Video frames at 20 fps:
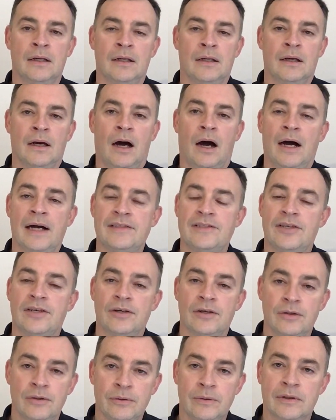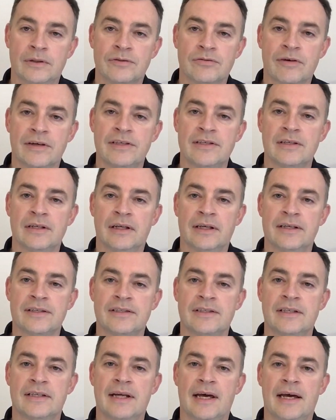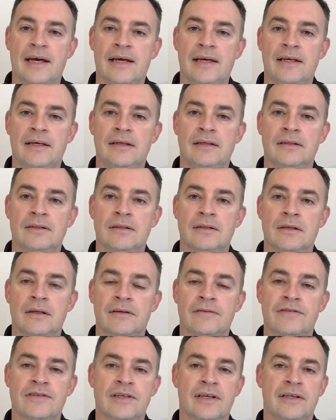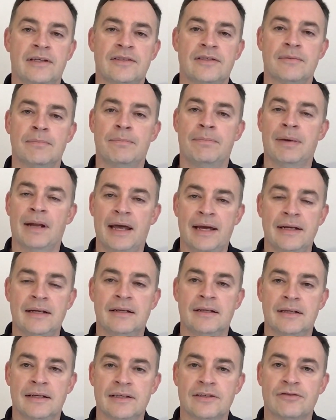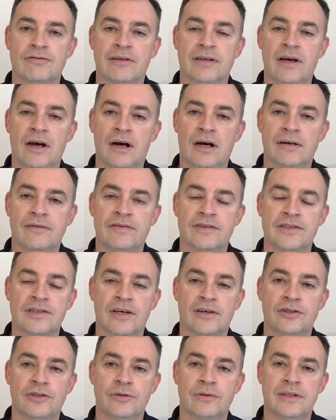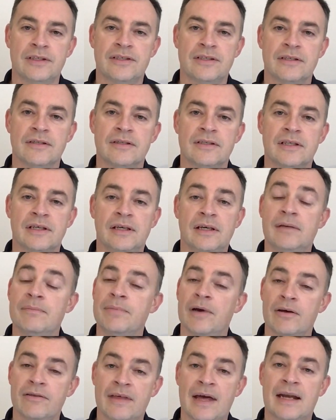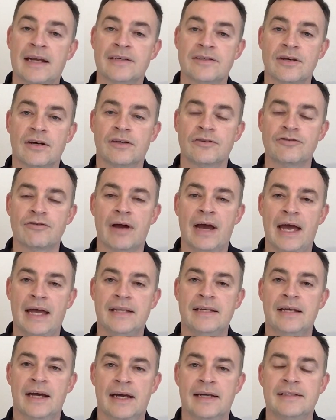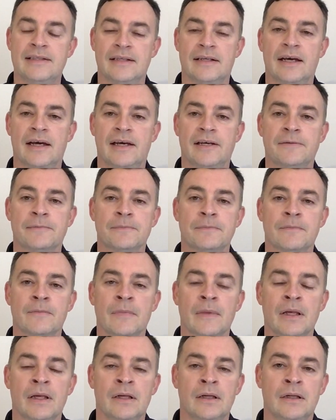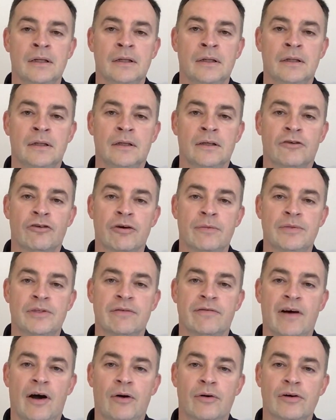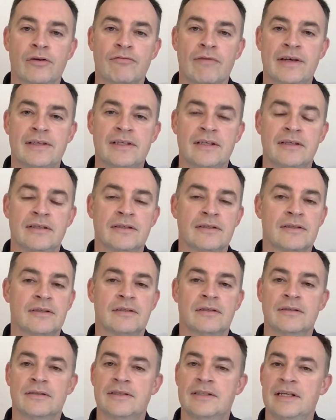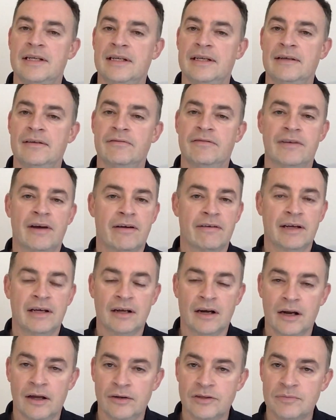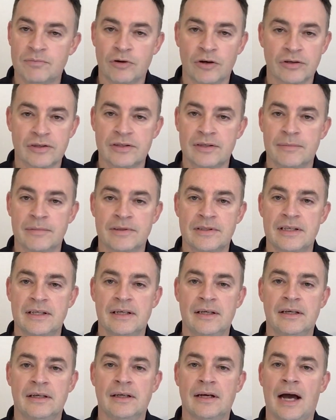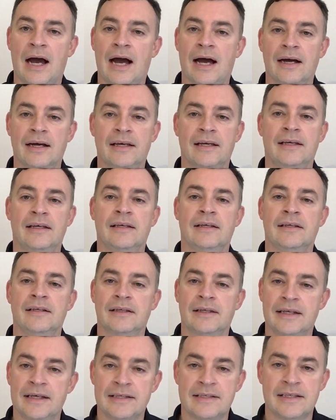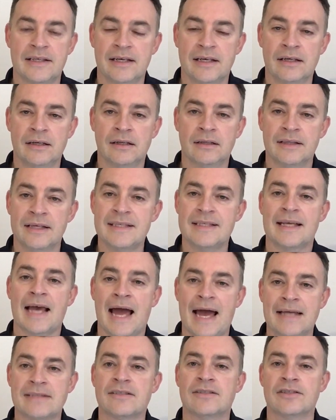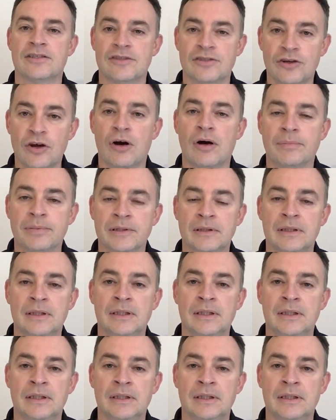I too, as recently as today, have seen some blatant disregard for social distancing in both Alexandra and Yea today. Groups of older residents sitting very close proximity, hugging, kissing. This has to stop.